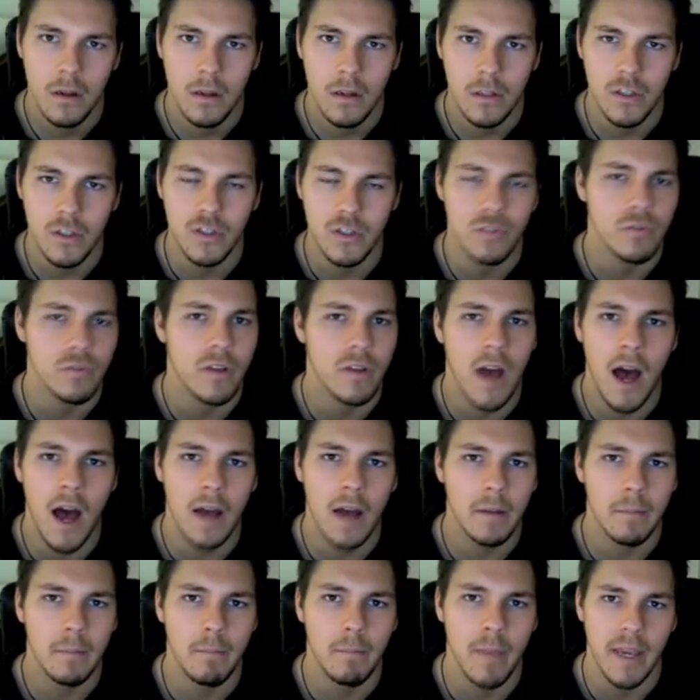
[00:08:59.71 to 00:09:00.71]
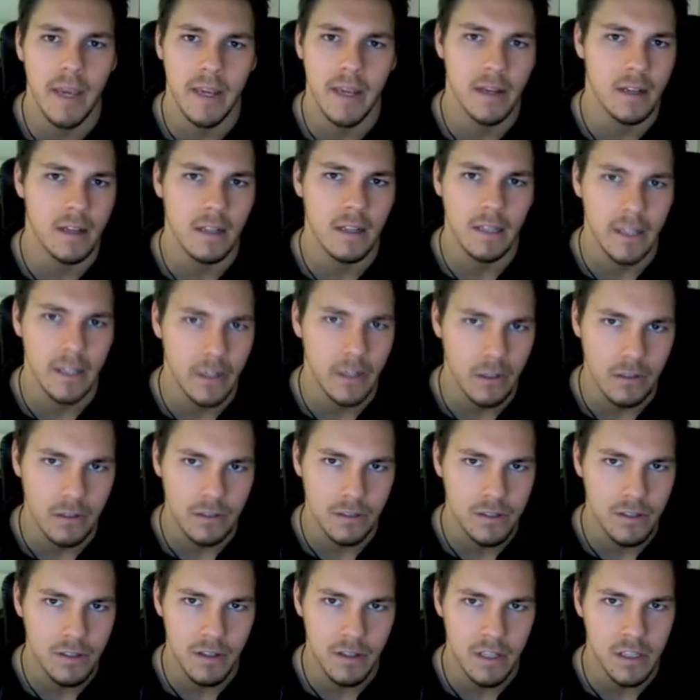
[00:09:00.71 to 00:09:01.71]
Do not make it clear
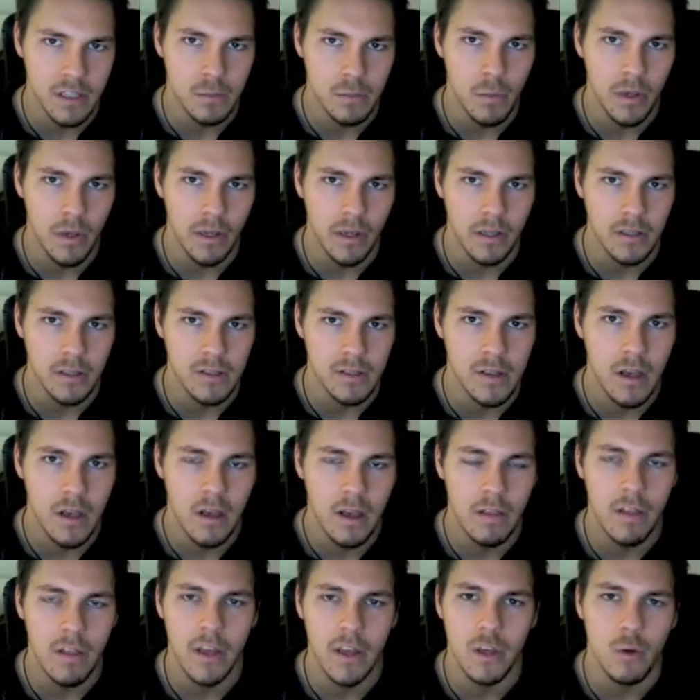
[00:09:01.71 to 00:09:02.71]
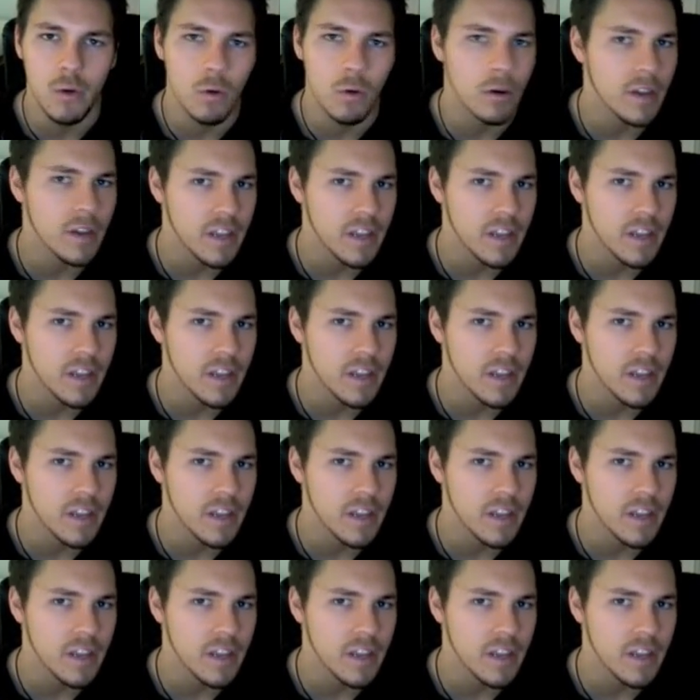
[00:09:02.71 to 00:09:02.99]
to these beings that you're